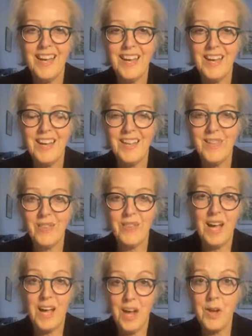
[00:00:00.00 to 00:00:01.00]

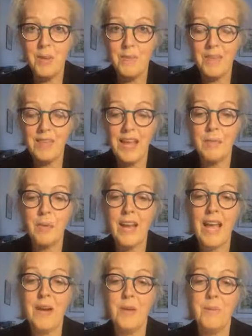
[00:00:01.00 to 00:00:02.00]
I hope that will
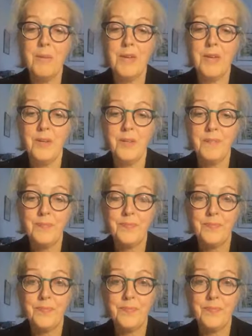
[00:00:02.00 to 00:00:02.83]
help you.